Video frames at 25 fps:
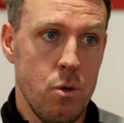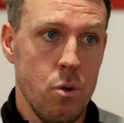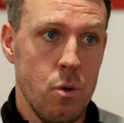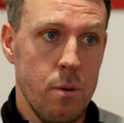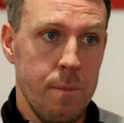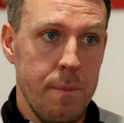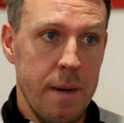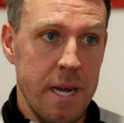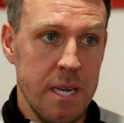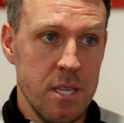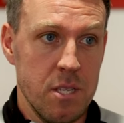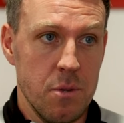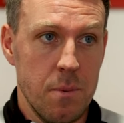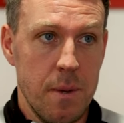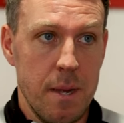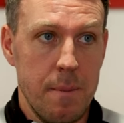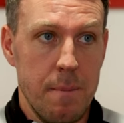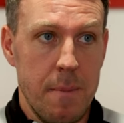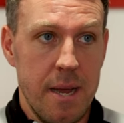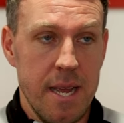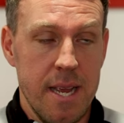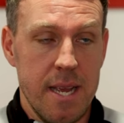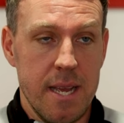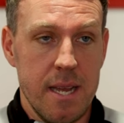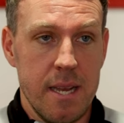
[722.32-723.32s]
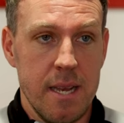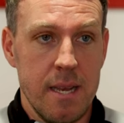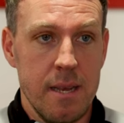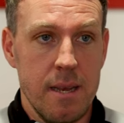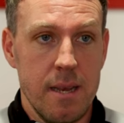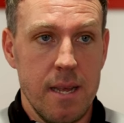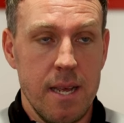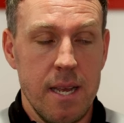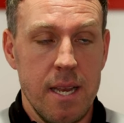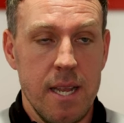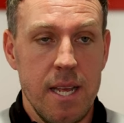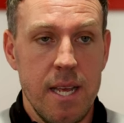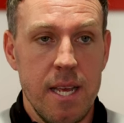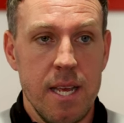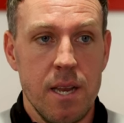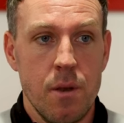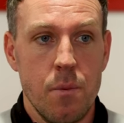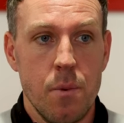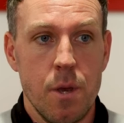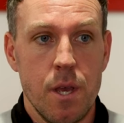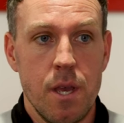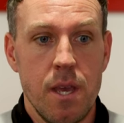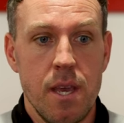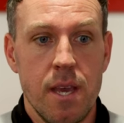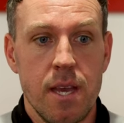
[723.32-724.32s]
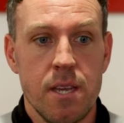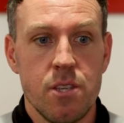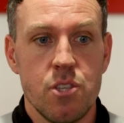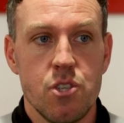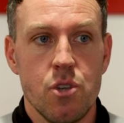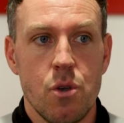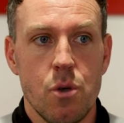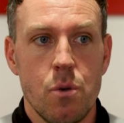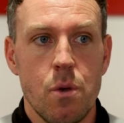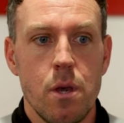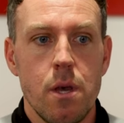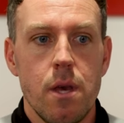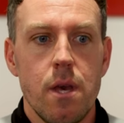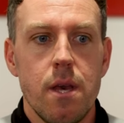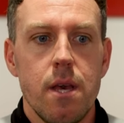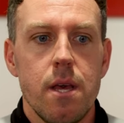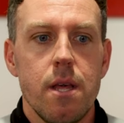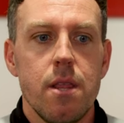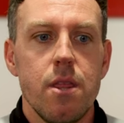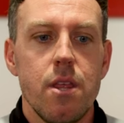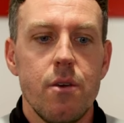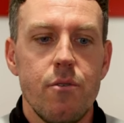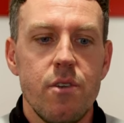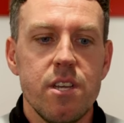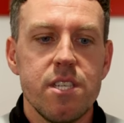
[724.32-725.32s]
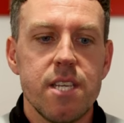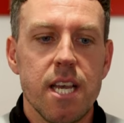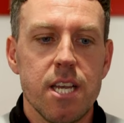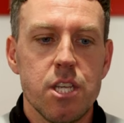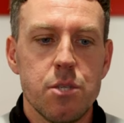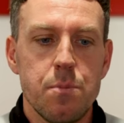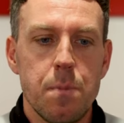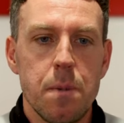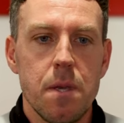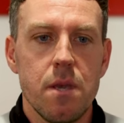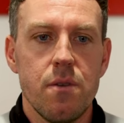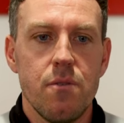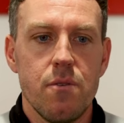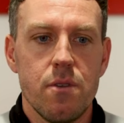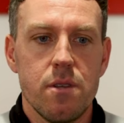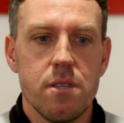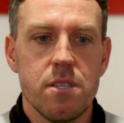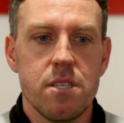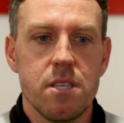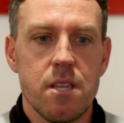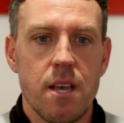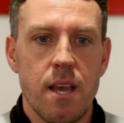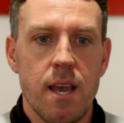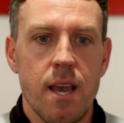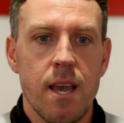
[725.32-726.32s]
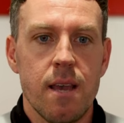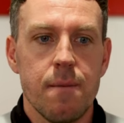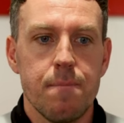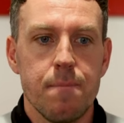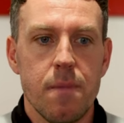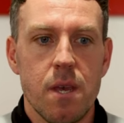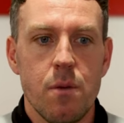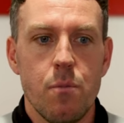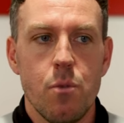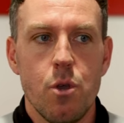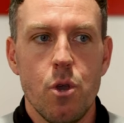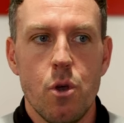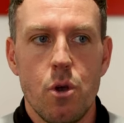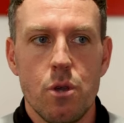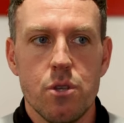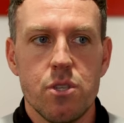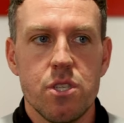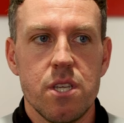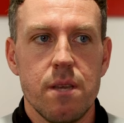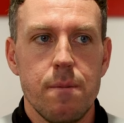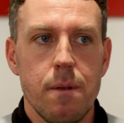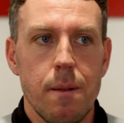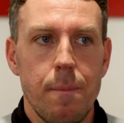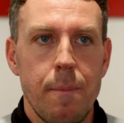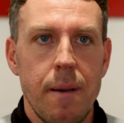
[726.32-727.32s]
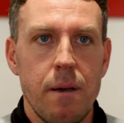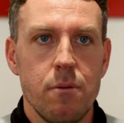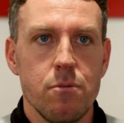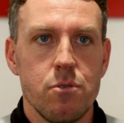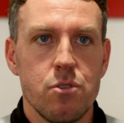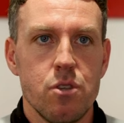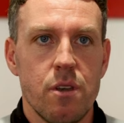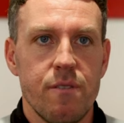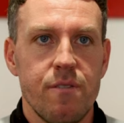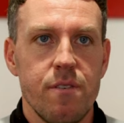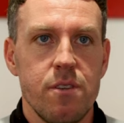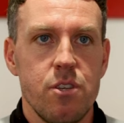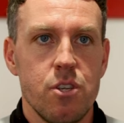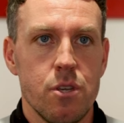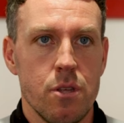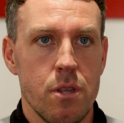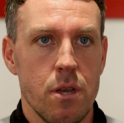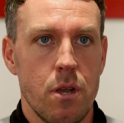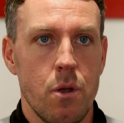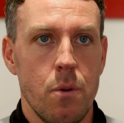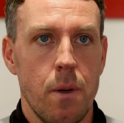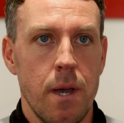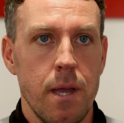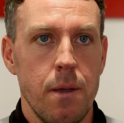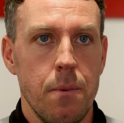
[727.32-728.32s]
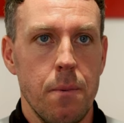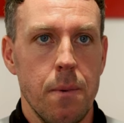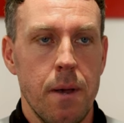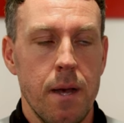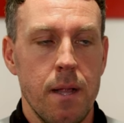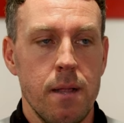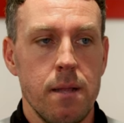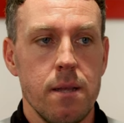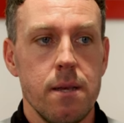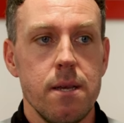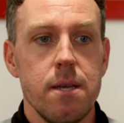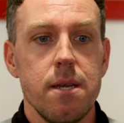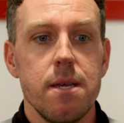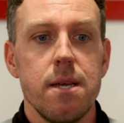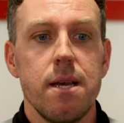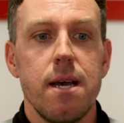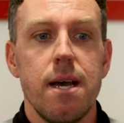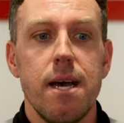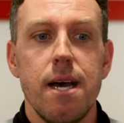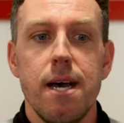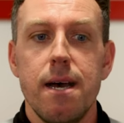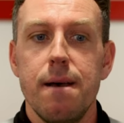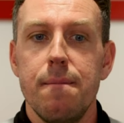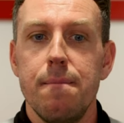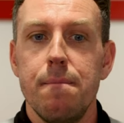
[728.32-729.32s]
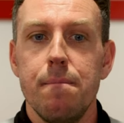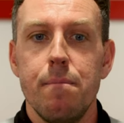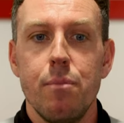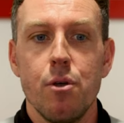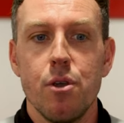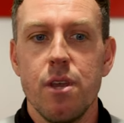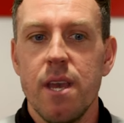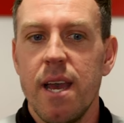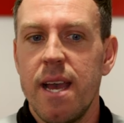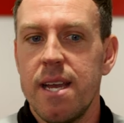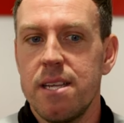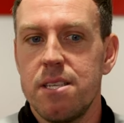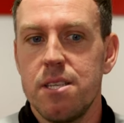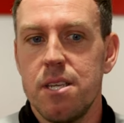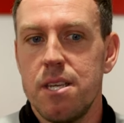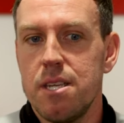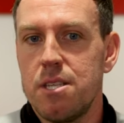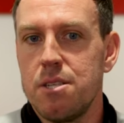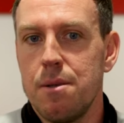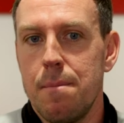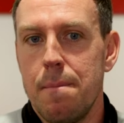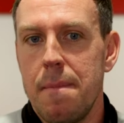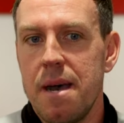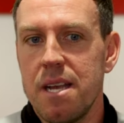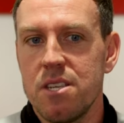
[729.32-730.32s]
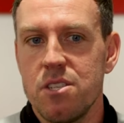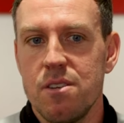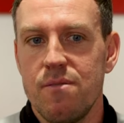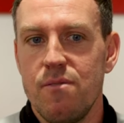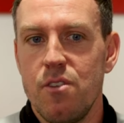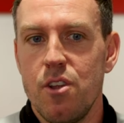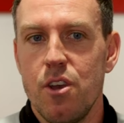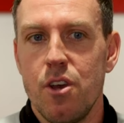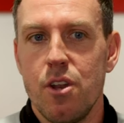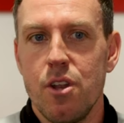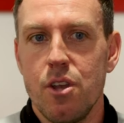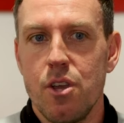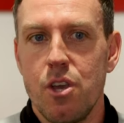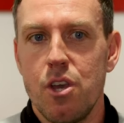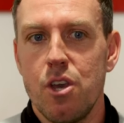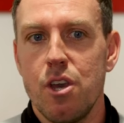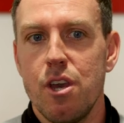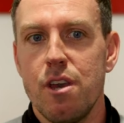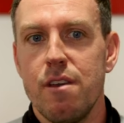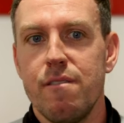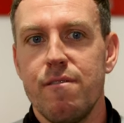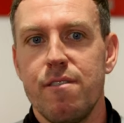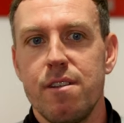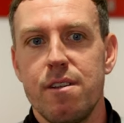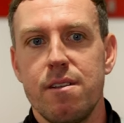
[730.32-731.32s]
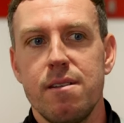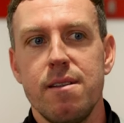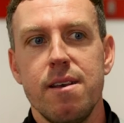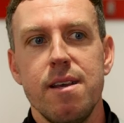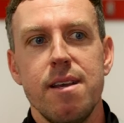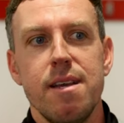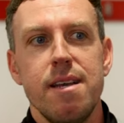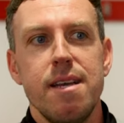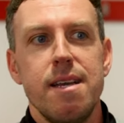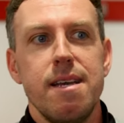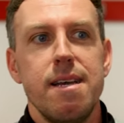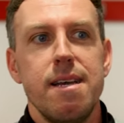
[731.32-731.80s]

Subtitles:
going back to when Mike and Ian were here. So there is experience there, and we all seem to bounce off each other quite well. But yeah, it's a massive learning curve. And